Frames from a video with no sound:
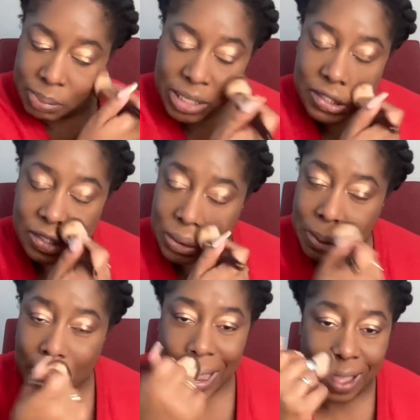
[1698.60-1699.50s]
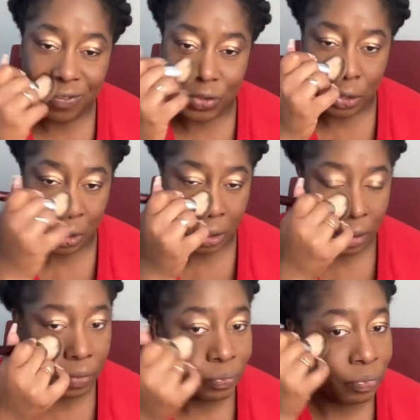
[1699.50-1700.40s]
But soon after,
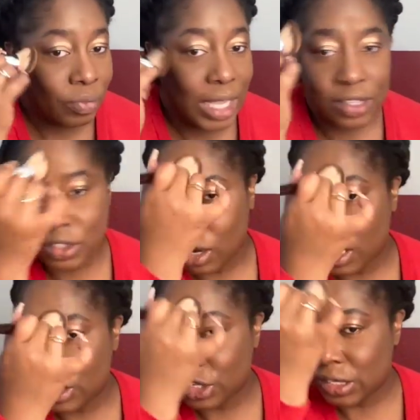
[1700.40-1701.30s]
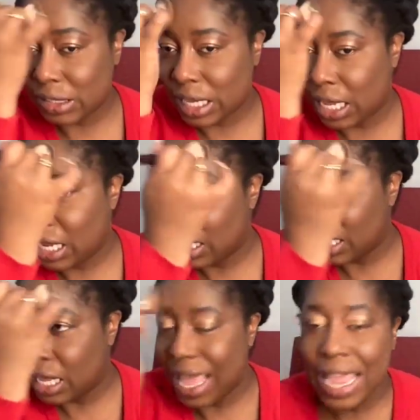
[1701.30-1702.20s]
they started just like
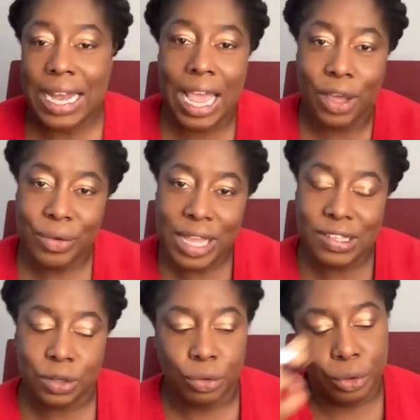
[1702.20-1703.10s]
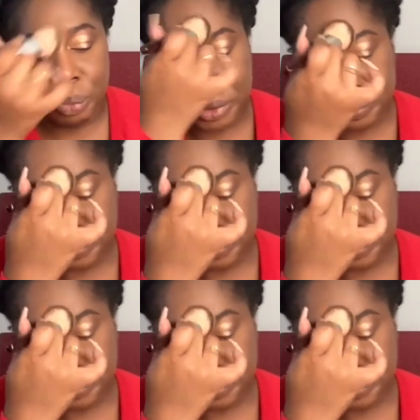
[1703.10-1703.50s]
hanging out as a group.